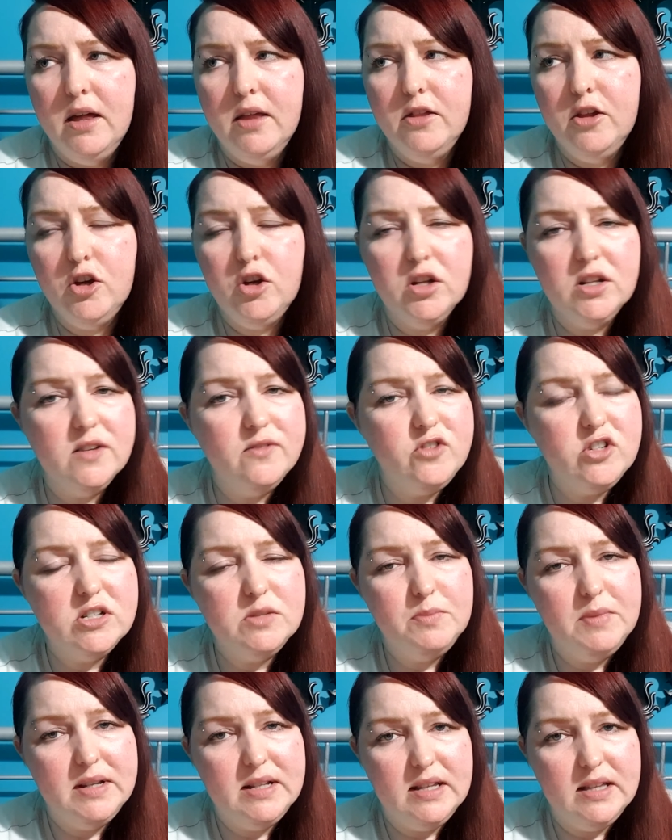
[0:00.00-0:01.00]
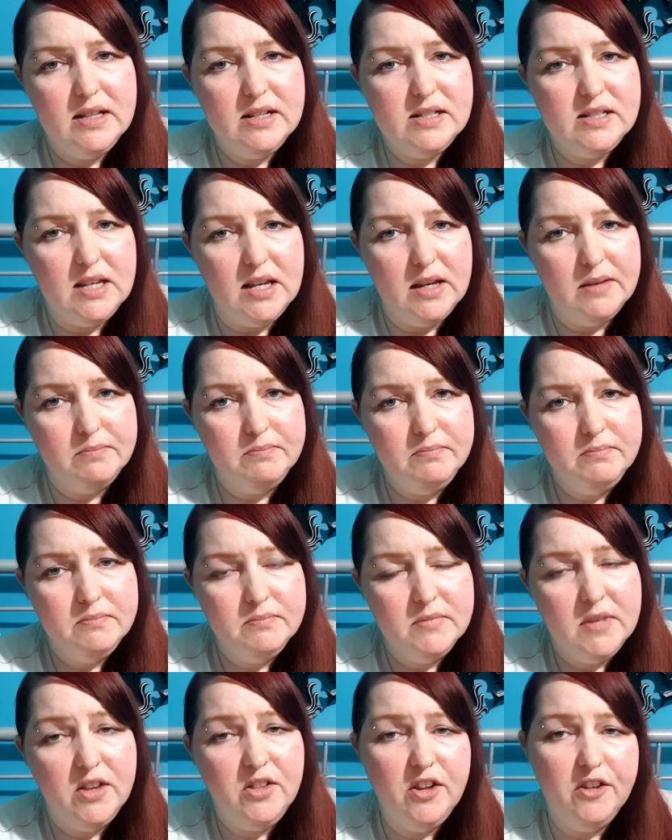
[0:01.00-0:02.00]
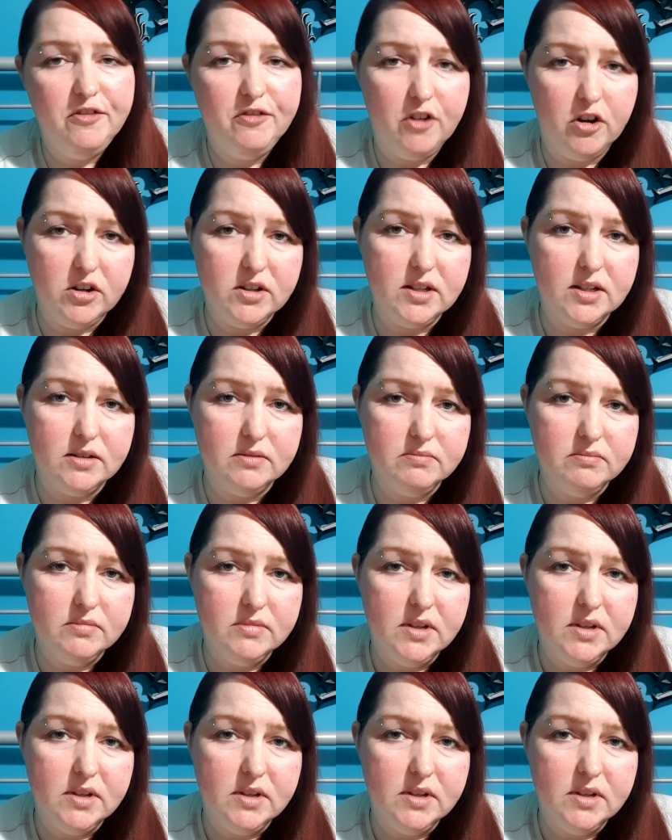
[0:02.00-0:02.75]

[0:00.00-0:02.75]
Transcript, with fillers: They could have just made it the same and they fucked it.